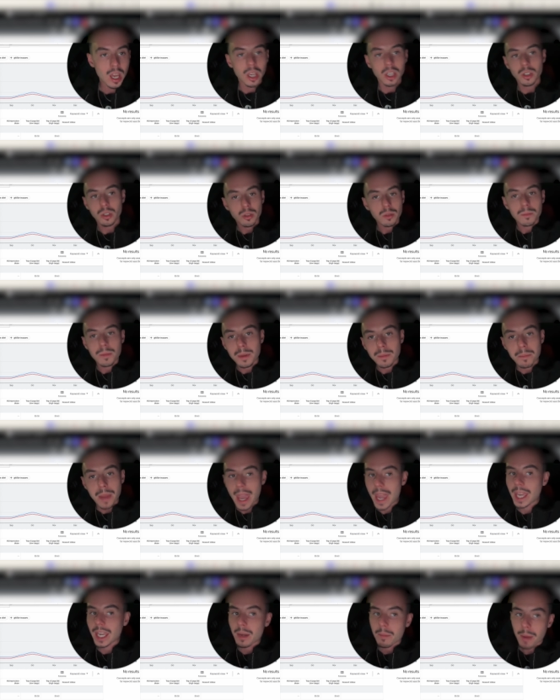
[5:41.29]
you'd be
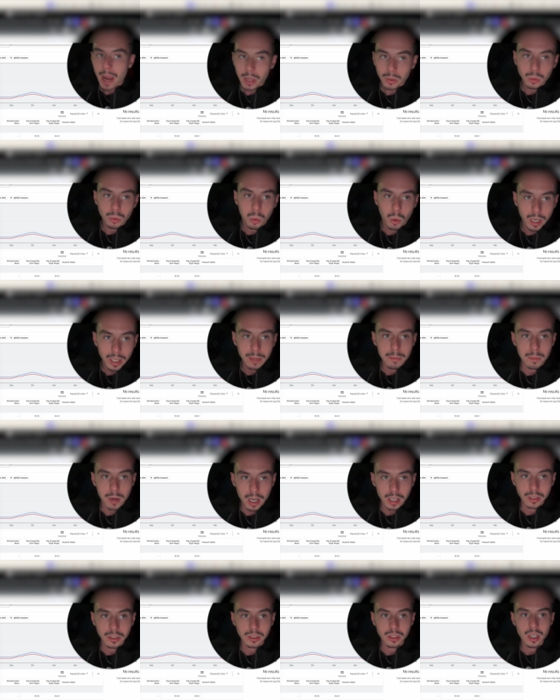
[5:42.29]
paying about
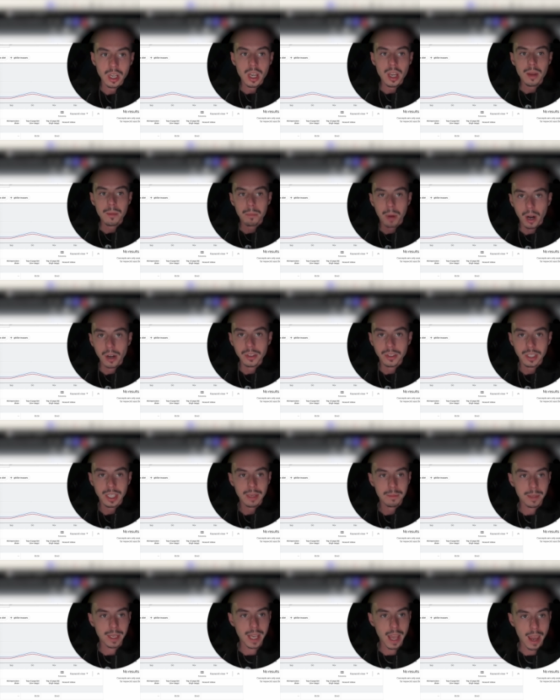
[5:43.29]
$20 per
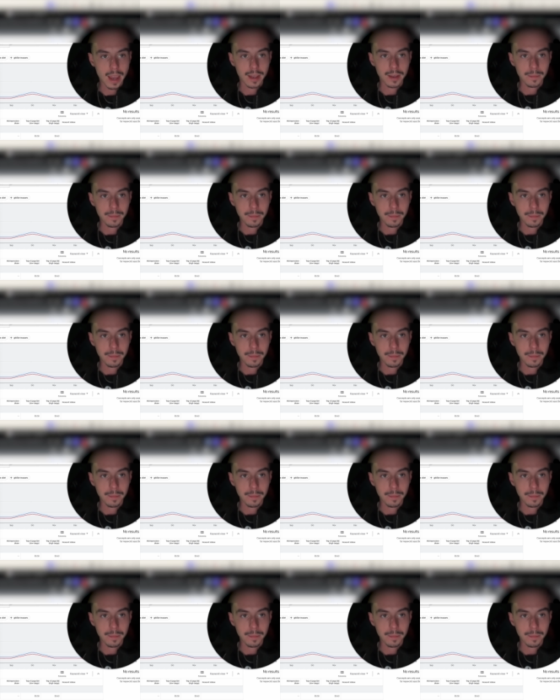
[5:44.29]
CPA,